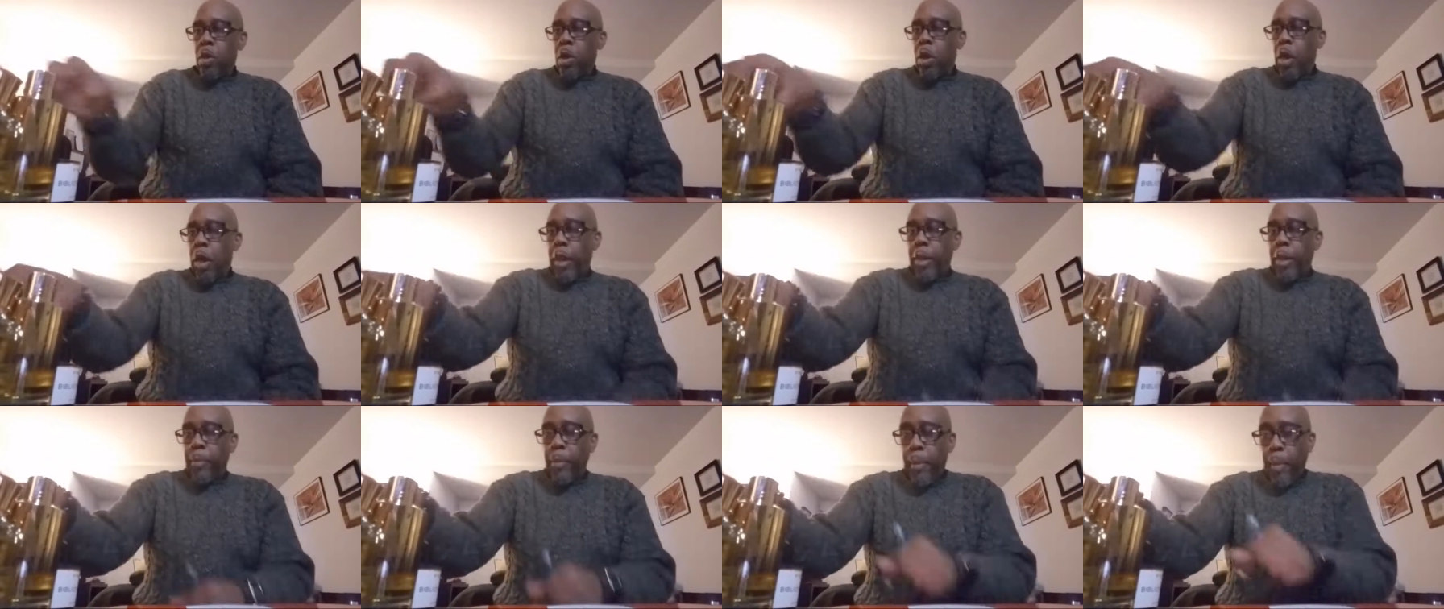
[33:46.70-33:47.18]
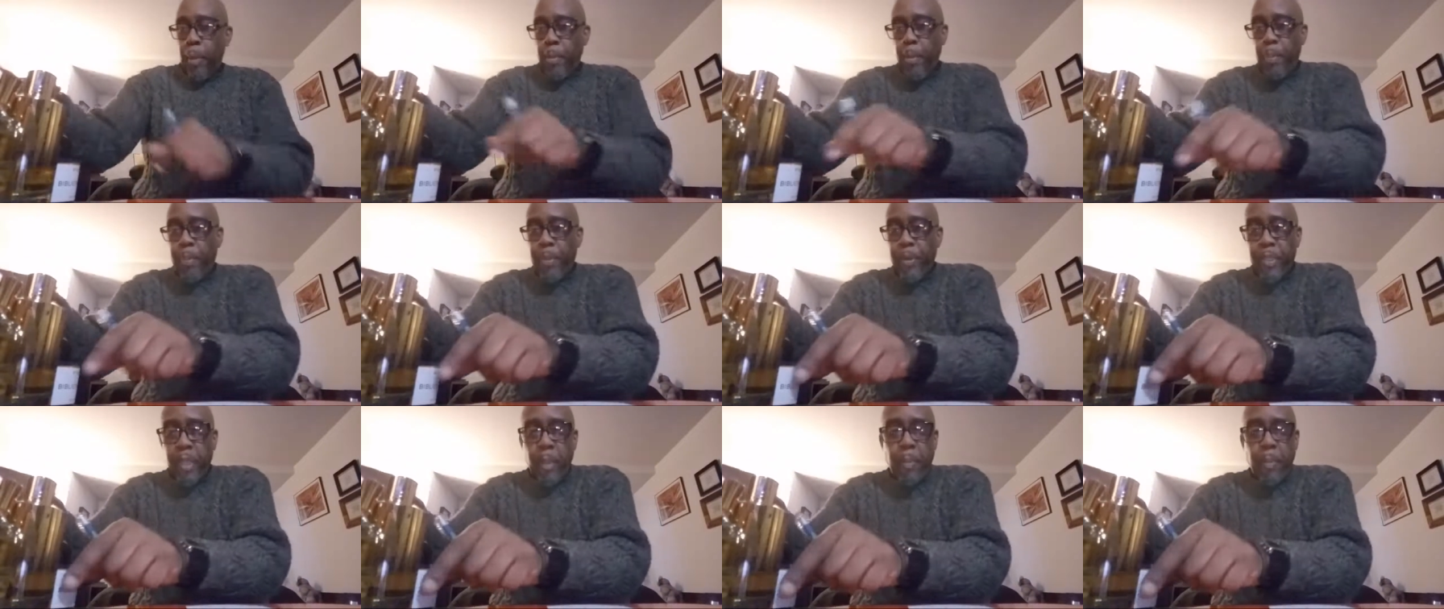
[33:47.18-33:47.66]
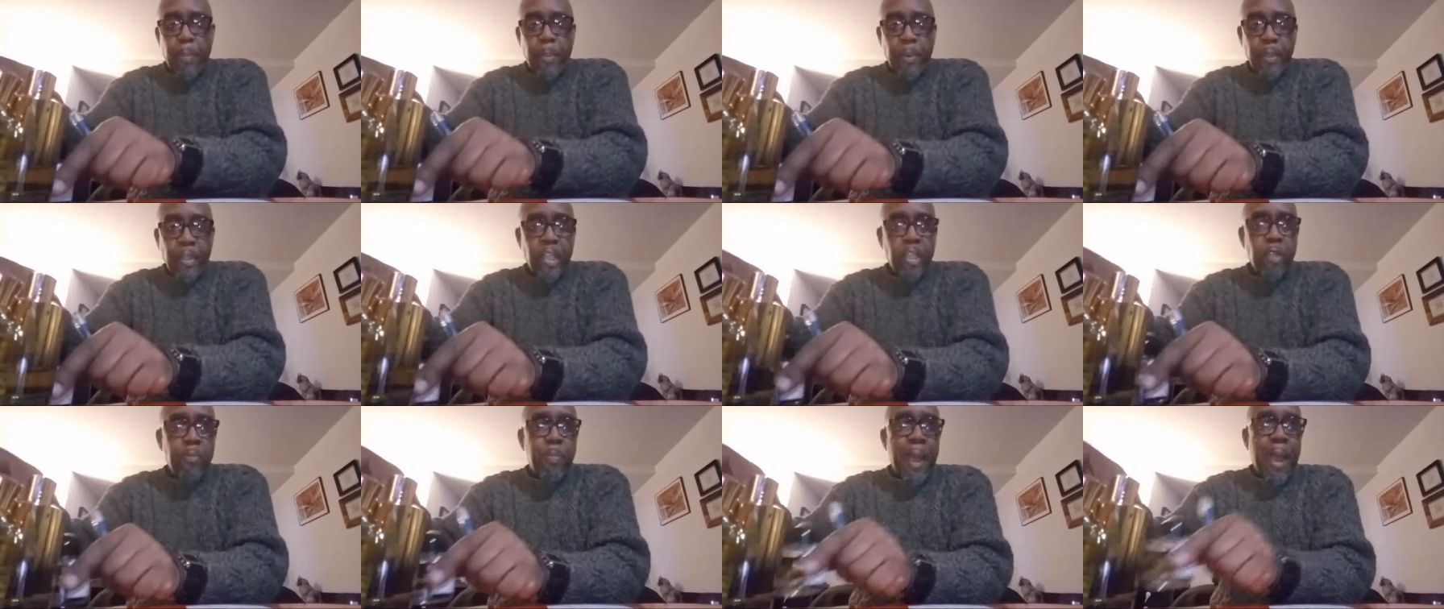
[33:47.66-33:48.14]
right, I'm gonna put I'm gonna
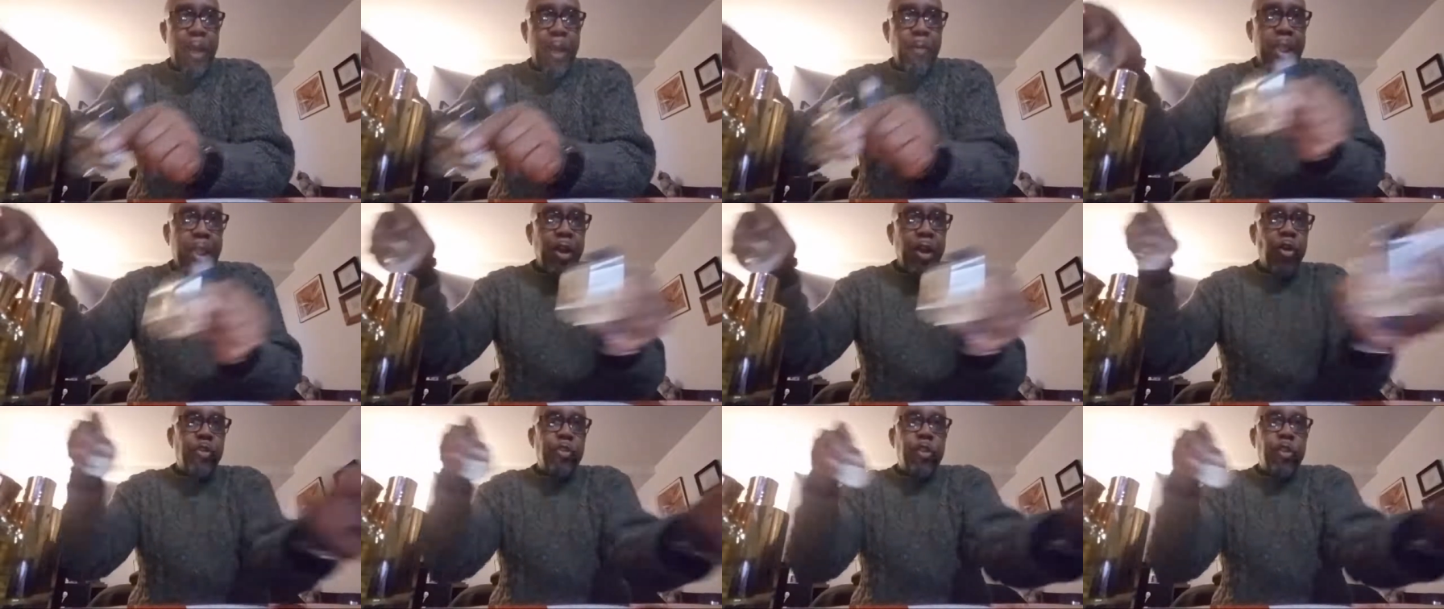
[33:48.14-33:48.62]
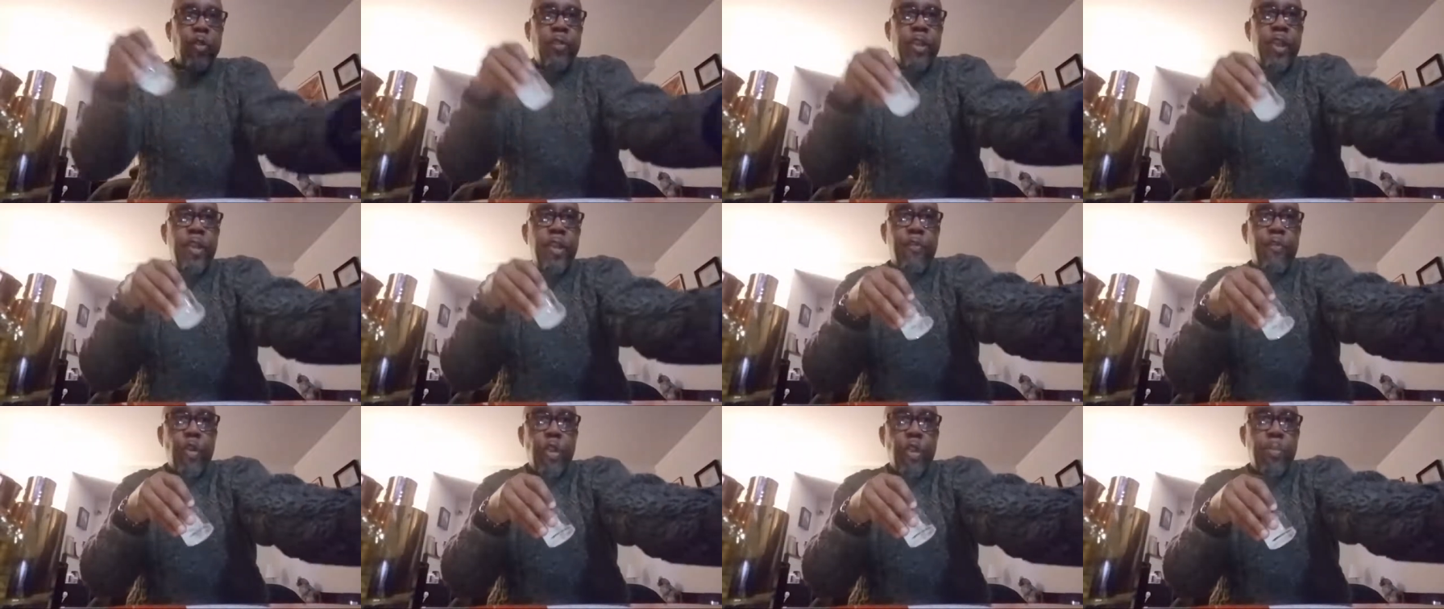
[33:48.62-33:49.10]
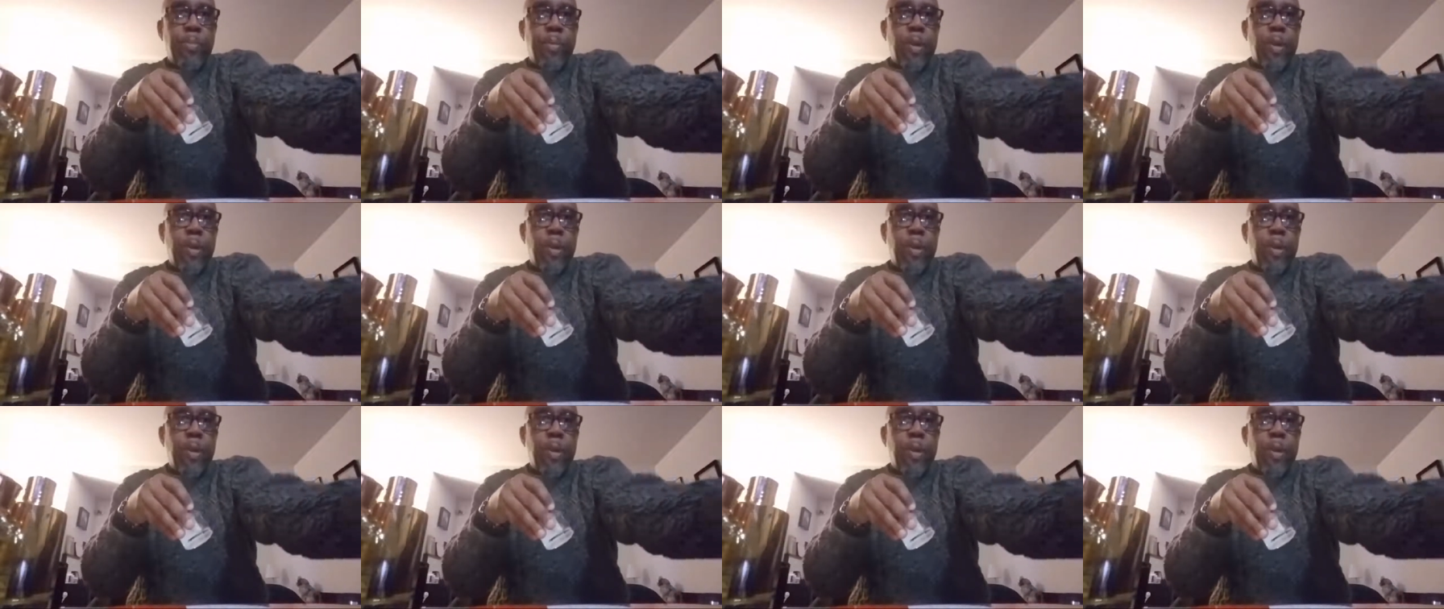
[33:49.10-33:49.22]
put these Byredos over here for you,